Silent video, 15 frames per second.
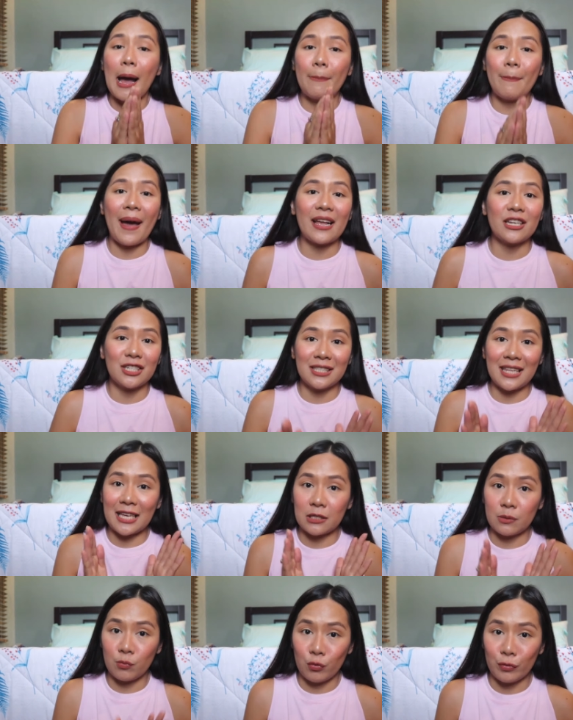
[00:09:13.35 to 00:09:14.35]
a patch
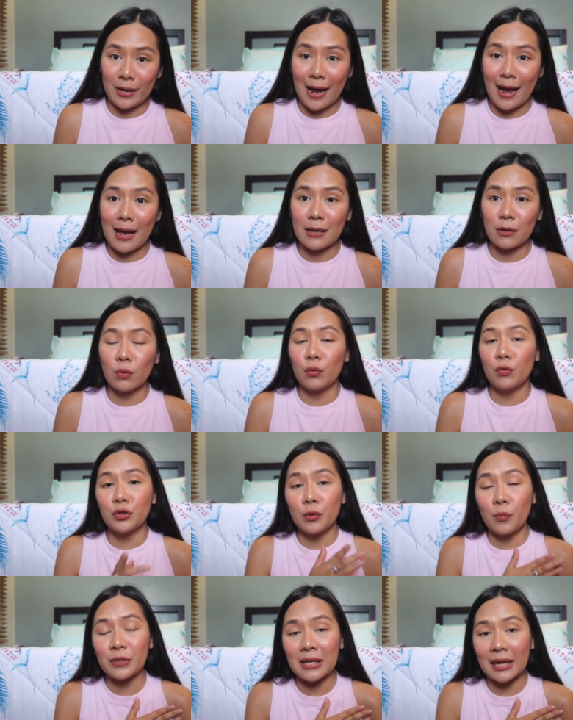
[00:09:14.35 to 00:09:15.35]
test muna. Kung
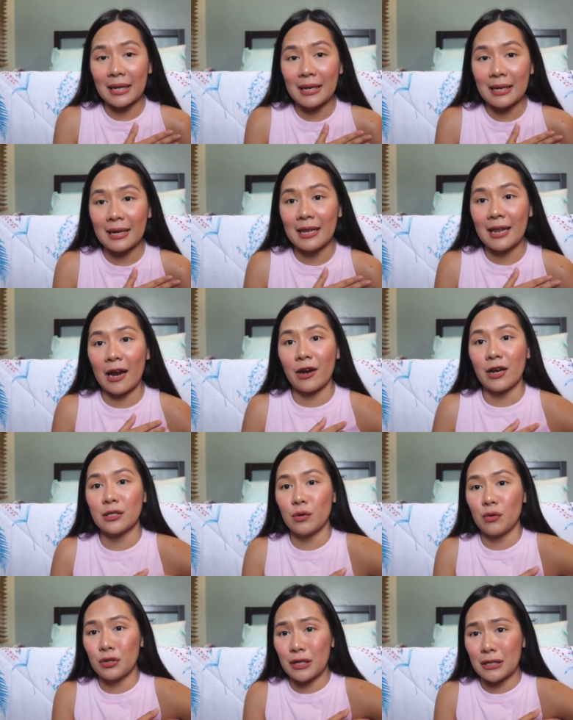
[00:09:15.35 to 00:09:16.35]
gusto mo sa kilikili area,
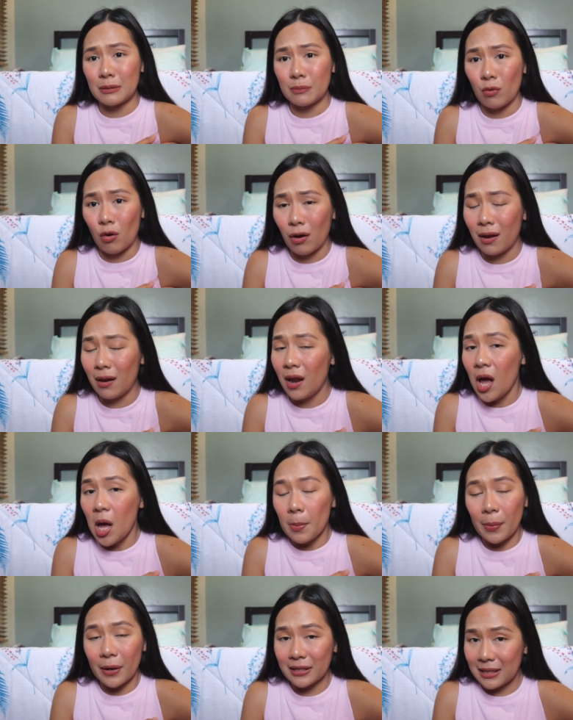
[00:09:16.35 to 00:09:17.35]
siguro sa small
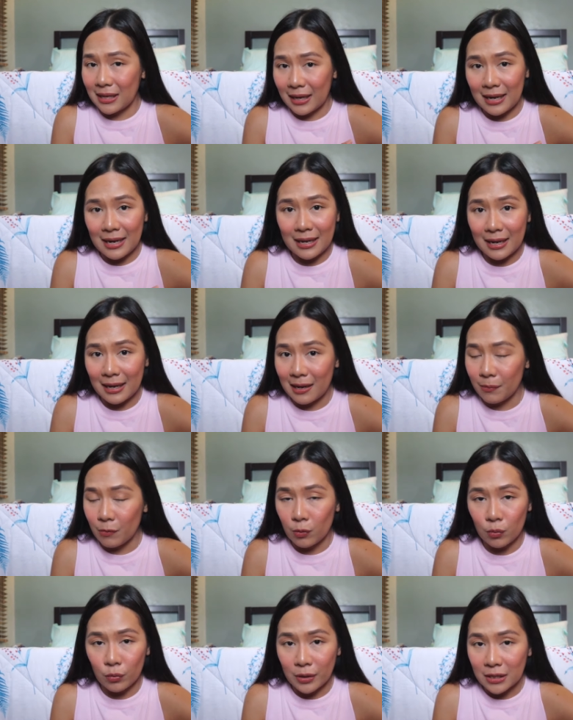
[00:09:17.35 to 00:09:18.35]
part ng kilikili
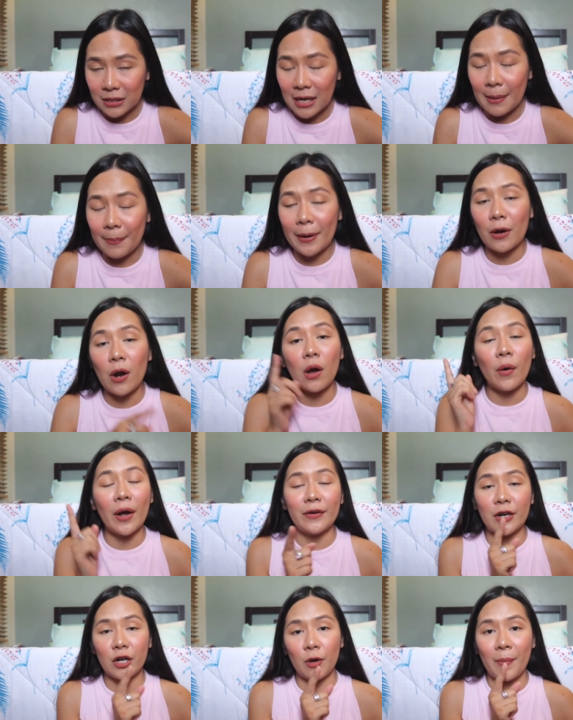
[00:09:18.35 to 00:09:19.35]
mo muna siya. Pero ako,
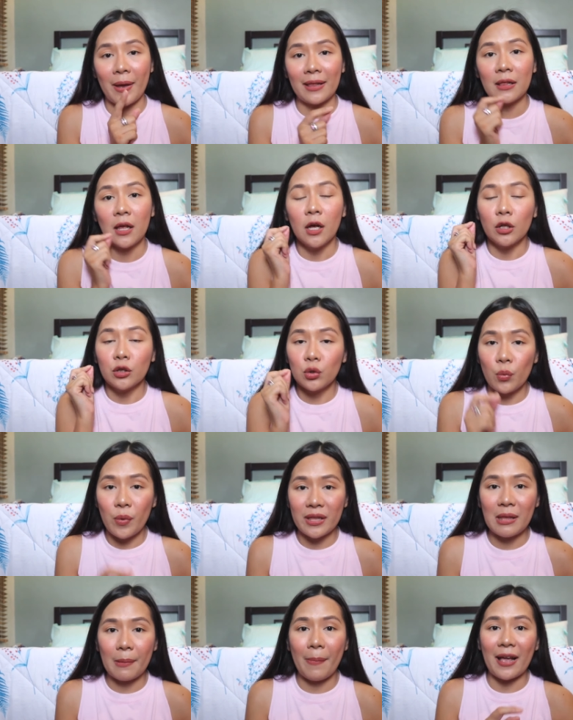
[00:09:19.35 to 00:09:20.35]
I recommend
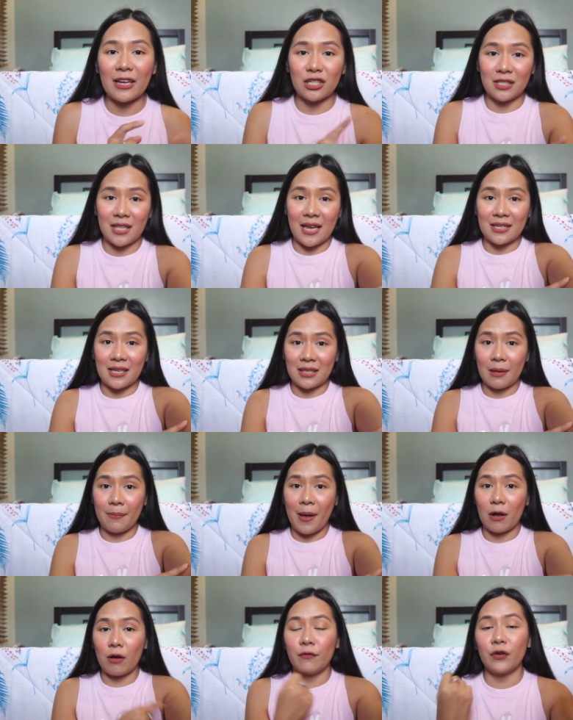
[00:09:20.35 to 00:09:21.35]
doing the patch test at the
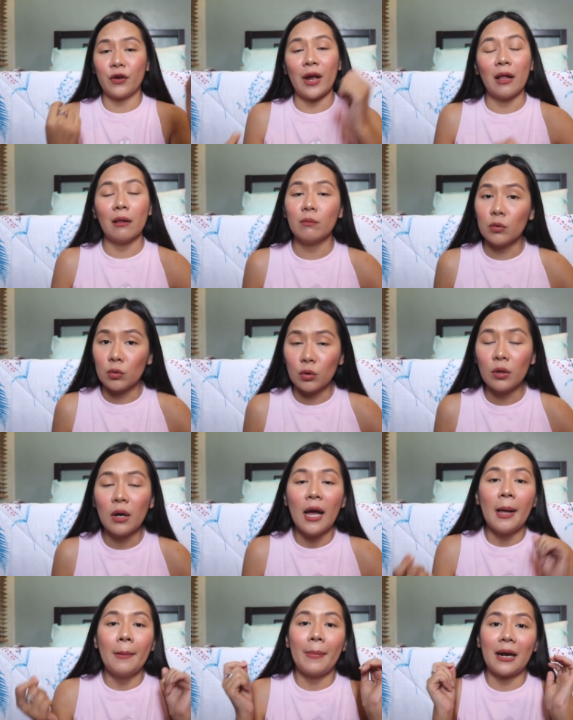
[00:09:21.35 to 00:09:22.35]
back of your elbow
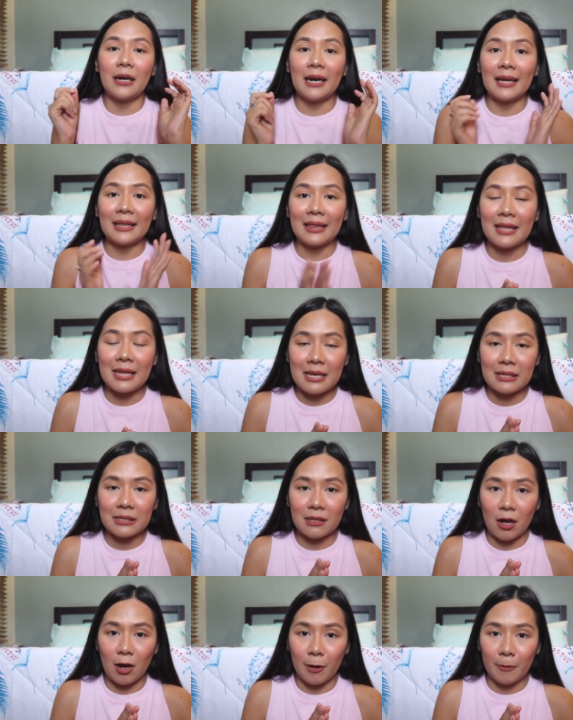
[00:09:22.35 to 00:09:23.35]
para at least,